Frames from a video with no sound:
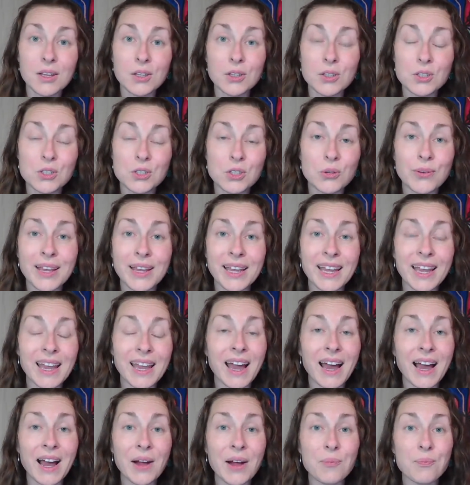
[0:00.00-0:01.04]
doing,
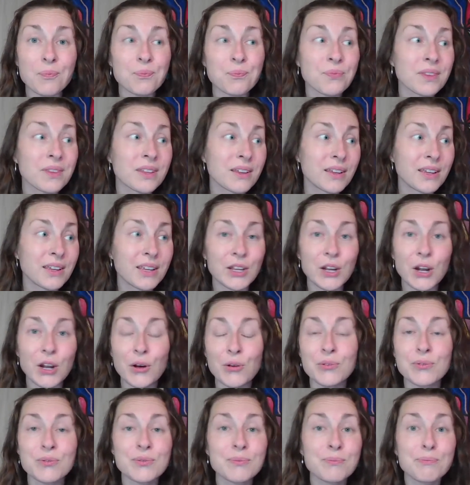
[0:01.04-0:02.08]

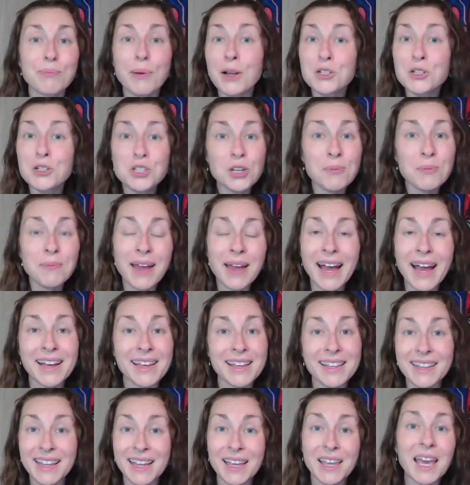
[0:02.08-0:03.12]
punching bag,
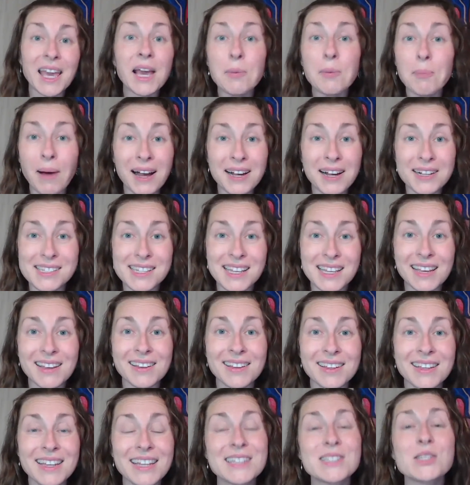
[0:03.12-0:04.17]
like kickboxing,
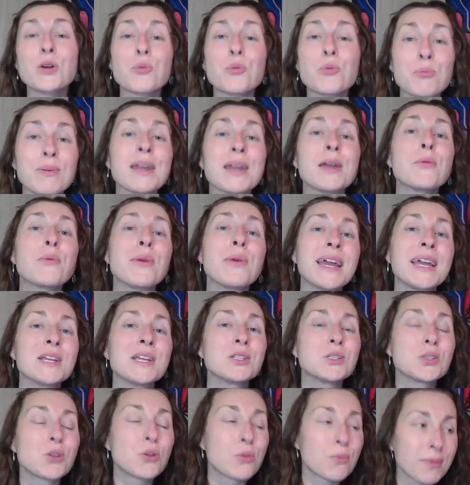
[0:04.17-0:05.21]
is a great way
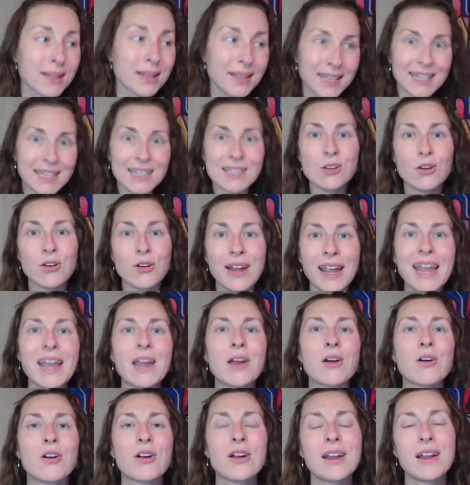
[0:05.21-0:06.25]
to release our
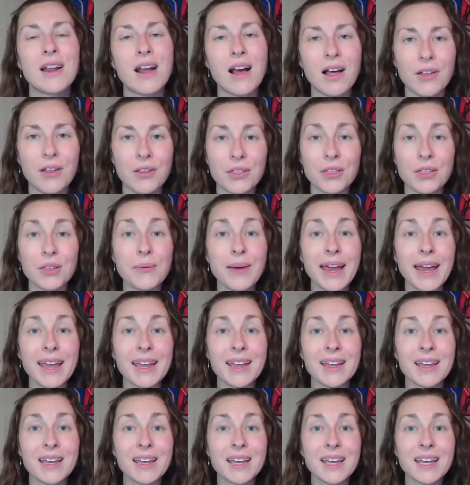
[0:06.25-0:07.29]
anger in a healthy
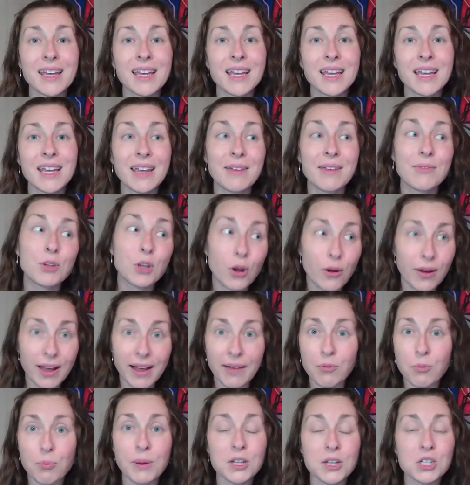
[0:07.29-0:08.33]
way. If you don't have
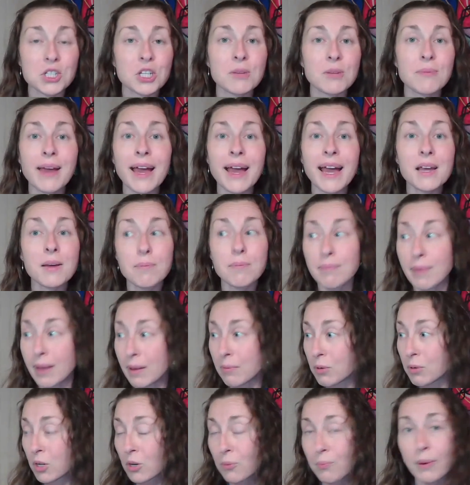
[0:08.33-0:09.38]
a punching bag,
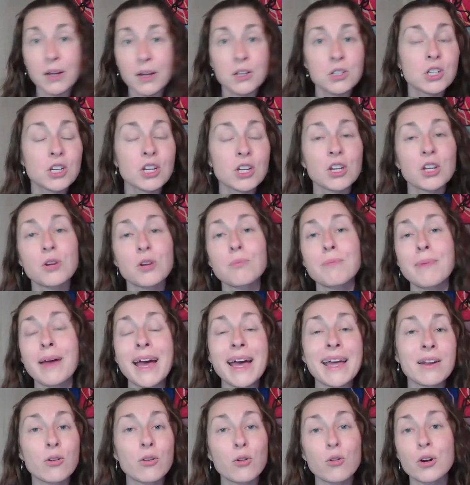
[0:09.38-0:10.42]
maybe you're punching your
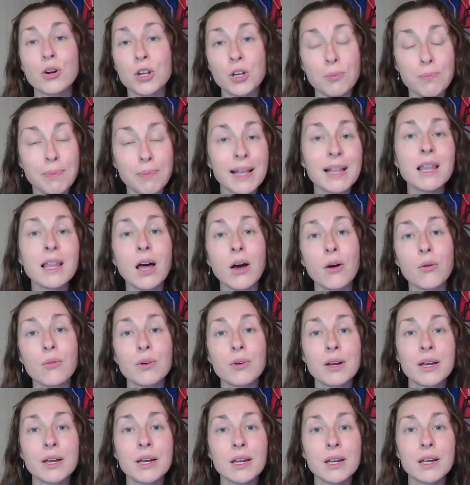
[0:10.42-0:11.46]
bed or your pillow,
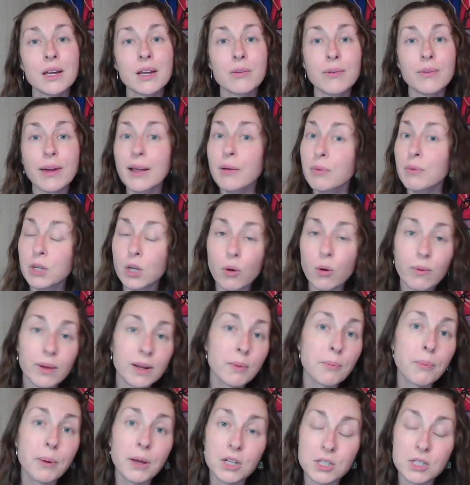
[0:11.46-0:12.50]
right? We don't want
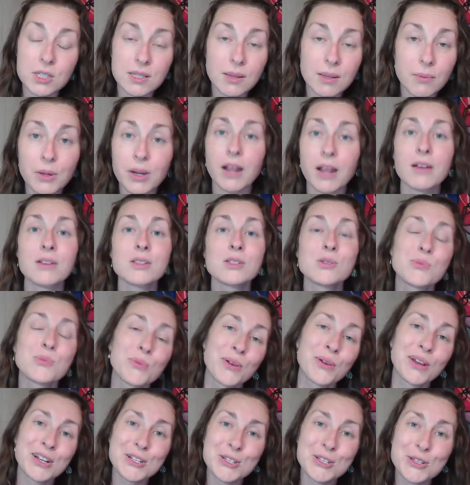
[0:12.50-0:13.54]
to punch someone else. We
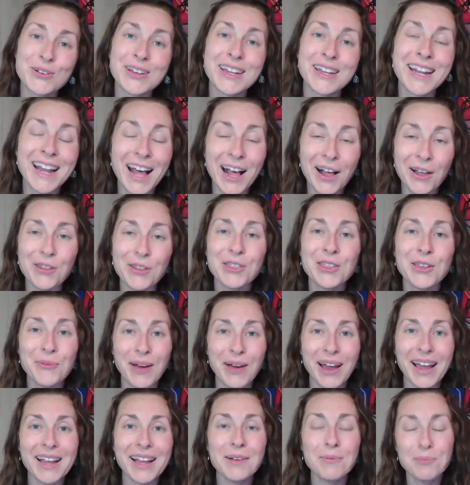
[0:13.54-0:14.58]
want to do it in a healthy
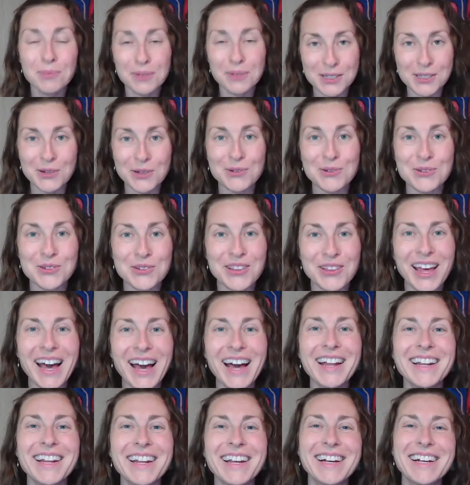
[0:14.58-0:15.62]
way. Please don't do
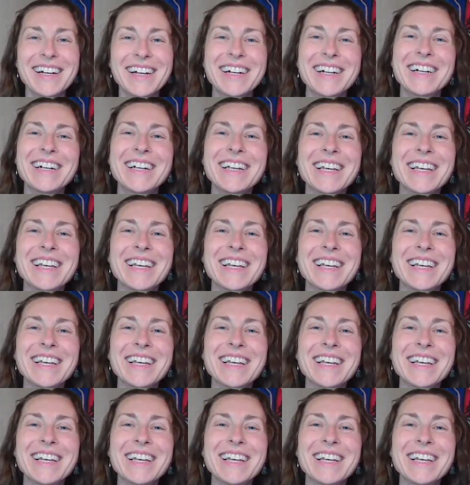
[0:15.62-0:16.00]
that.